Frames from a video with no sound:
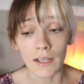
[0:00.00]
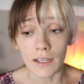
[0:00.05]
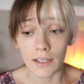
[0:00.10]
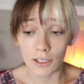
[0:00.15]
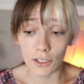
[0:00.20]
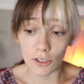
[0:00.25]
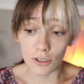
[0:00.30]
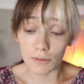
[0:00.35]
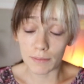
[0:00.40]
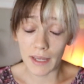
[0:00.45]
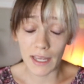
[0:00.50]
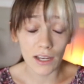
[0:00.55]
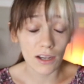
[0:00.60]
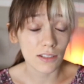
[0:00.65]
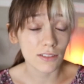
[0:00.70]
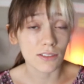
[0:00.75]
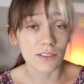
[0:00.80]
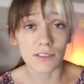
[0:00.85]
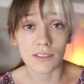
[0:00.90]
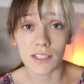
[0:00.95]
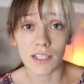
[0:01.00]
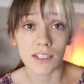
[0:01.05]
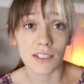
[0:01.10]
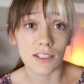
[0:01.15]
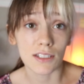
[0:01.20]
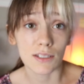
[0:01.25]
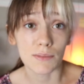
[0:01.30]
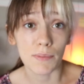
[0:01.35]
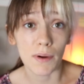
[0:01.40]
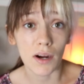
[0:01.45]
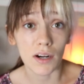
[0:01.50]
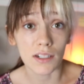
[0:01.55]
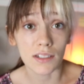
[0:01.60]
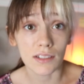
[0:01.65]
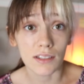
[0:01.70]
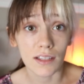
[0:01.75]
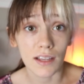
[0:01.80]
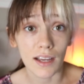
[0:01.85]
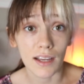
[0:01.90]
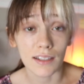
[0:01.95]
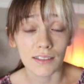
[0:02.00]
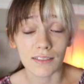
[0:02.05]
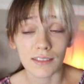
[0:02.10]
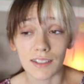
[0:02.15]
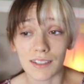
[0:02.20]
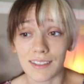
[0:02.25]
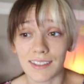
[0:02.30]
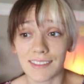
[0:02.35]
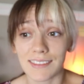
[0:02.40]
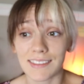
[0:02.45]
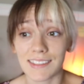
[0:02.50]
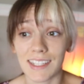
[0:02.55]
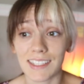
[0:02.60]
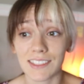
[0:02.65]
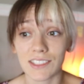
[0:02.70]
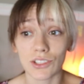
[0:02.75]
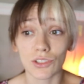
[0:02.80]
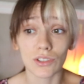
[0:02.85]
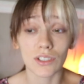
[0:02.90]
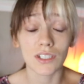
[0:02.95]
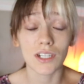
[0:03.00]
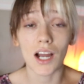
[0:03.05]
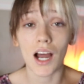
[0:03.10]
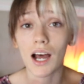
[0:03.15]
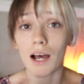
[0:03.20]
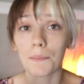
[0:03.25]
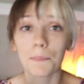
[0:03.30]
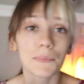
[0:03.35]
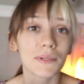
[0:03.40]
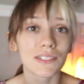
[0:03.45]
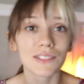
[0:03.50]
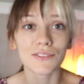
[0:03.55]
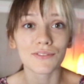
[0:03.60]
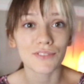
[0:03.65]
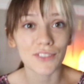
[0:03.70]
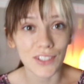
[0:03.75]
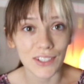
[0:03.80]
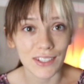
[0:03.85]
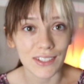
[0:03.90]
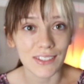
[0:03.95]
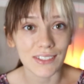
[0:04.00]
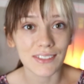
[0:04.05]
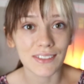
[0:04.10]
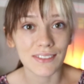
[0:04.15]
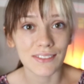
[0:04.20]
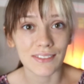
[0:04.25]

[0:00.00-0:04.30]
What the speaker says: You may also say to this part that unless your cup is full,